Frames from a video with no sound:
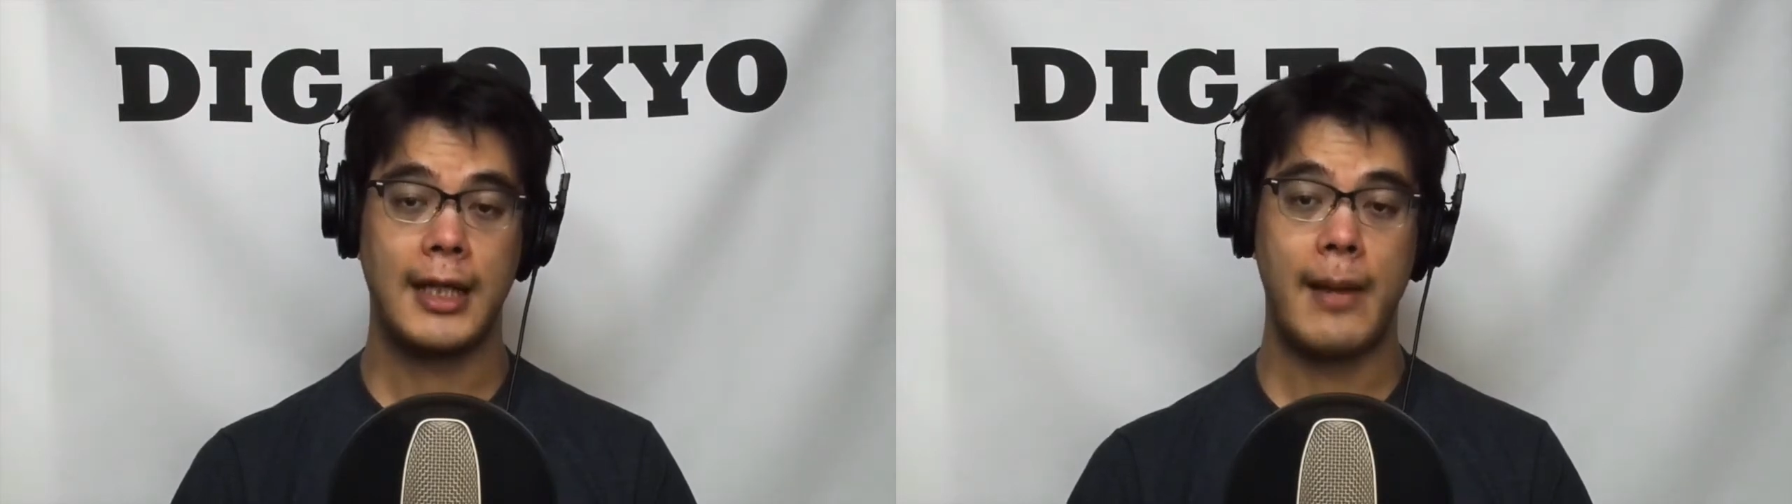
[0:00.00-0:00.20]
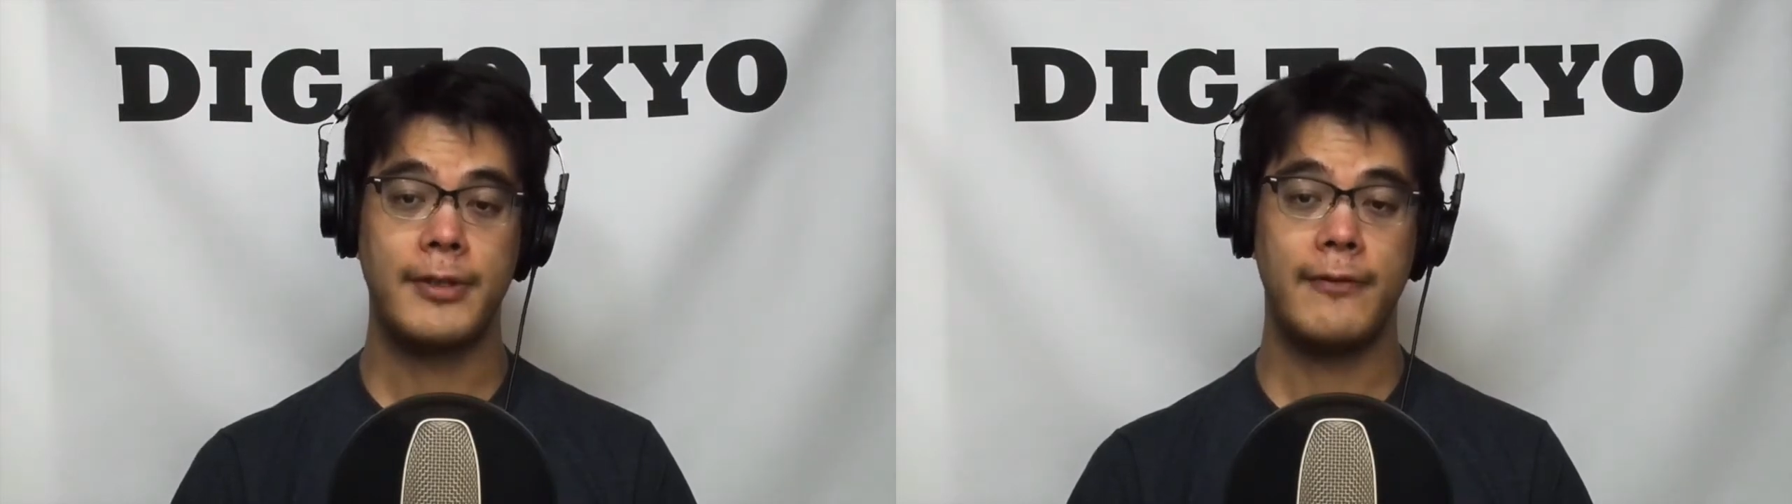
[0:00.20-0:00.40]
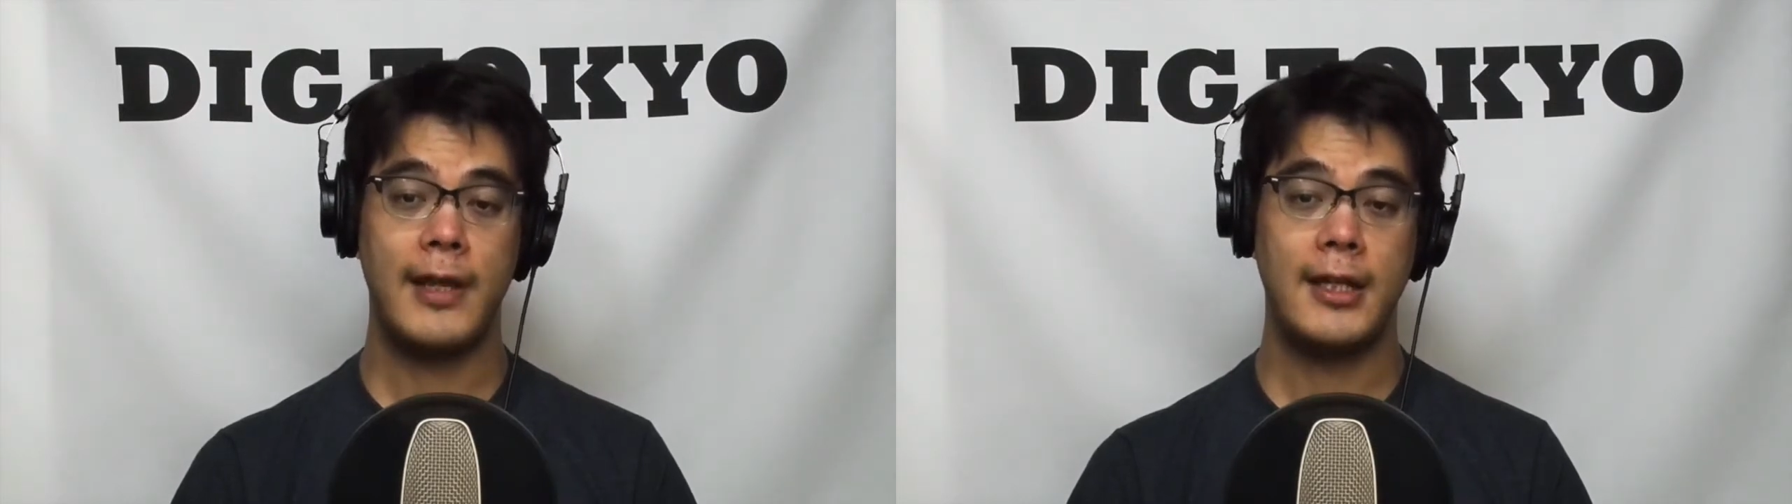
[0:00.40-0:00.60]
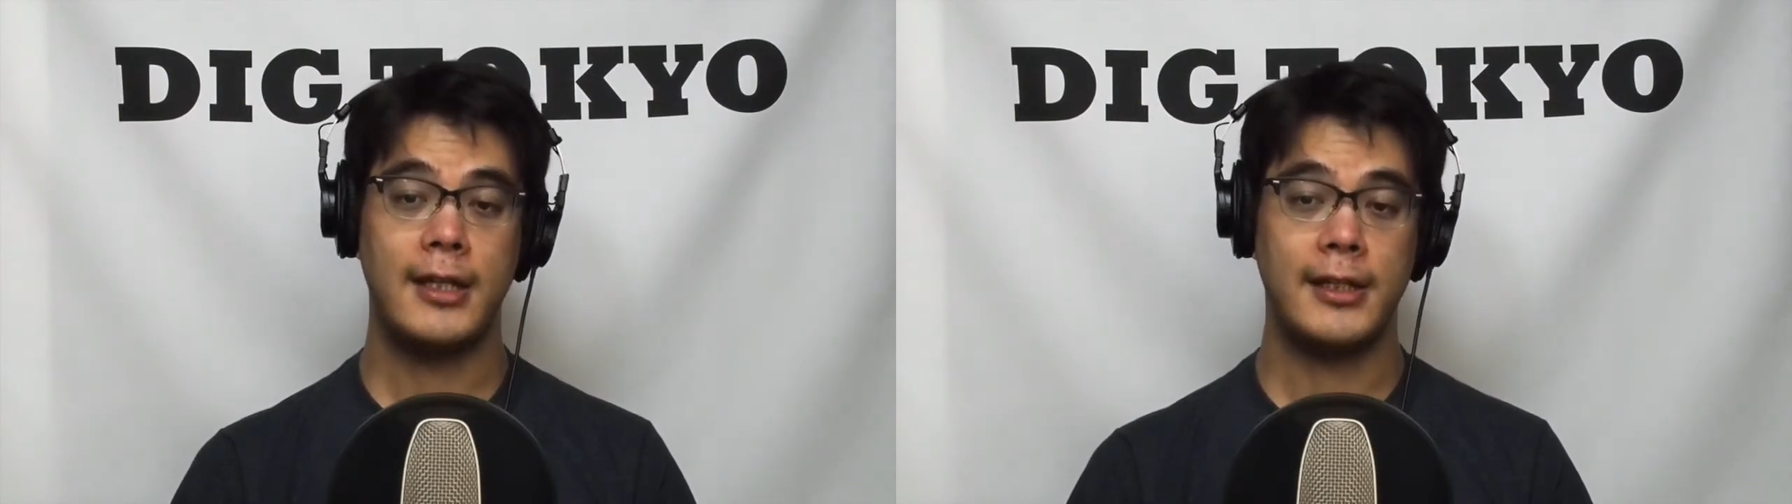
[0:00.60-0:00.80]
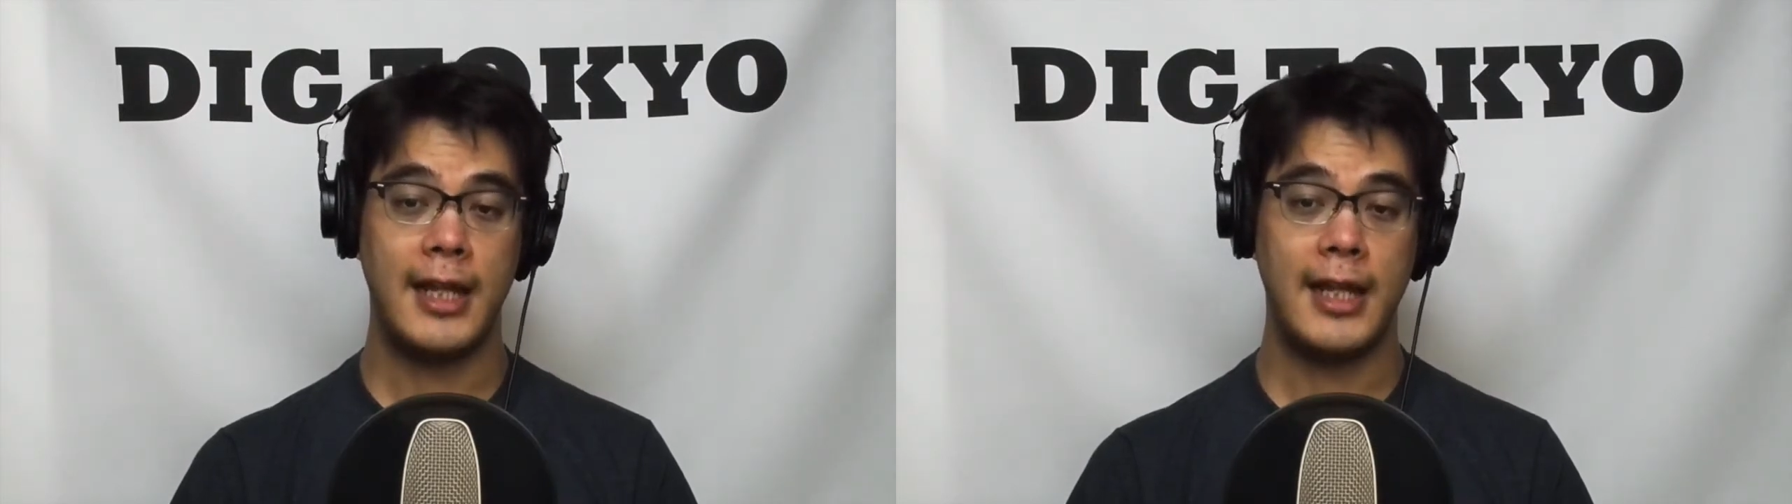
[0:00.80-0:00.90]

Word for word: captivated a